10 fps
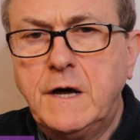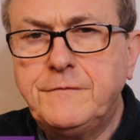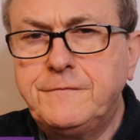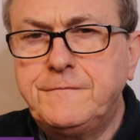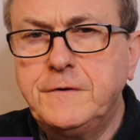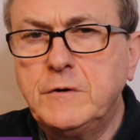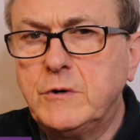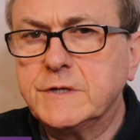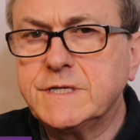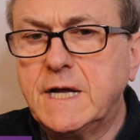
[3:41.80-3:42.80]
I feel
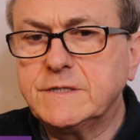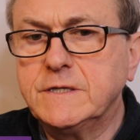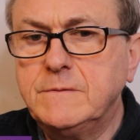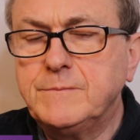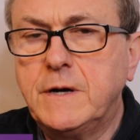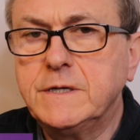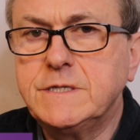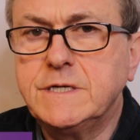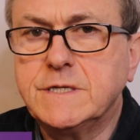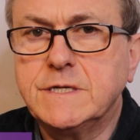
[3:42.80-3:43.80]
what Saturn in
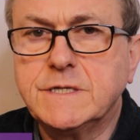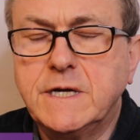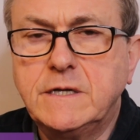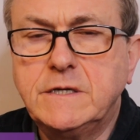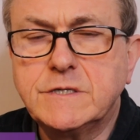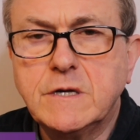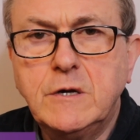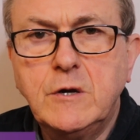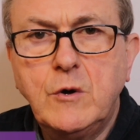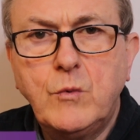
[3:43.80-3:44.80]
Pisces is saying is,
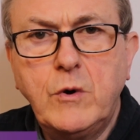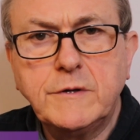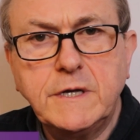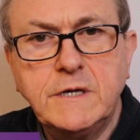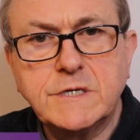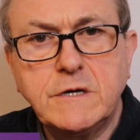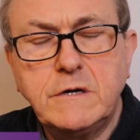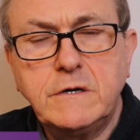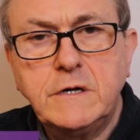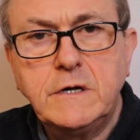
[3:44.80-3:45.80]
what is
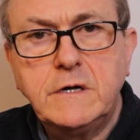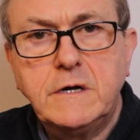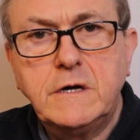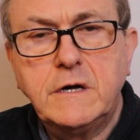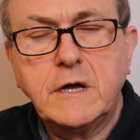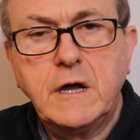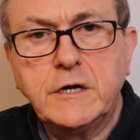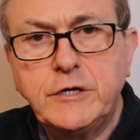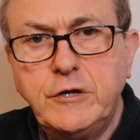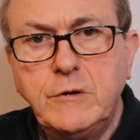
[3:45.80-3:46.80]
our
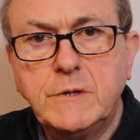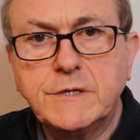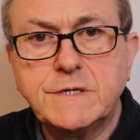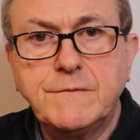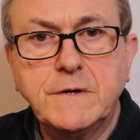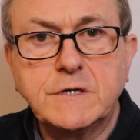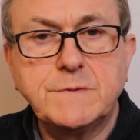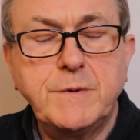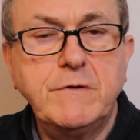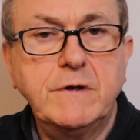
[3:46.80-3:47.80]
accumulative
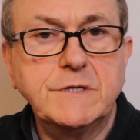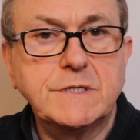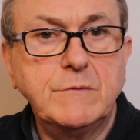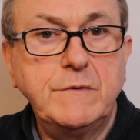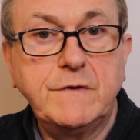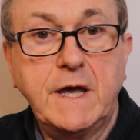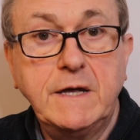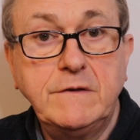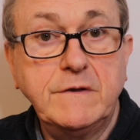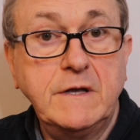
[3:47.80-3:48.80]
experience that we've
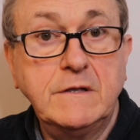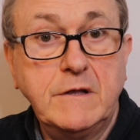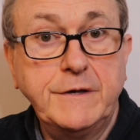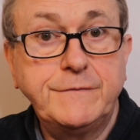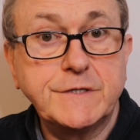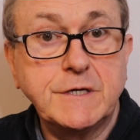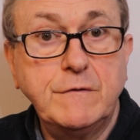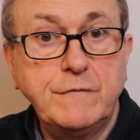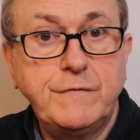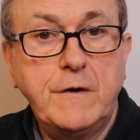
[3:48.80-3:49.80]
gained in life
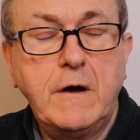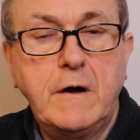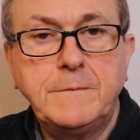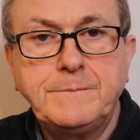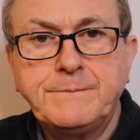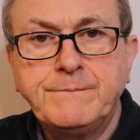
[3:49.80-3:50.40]
so far?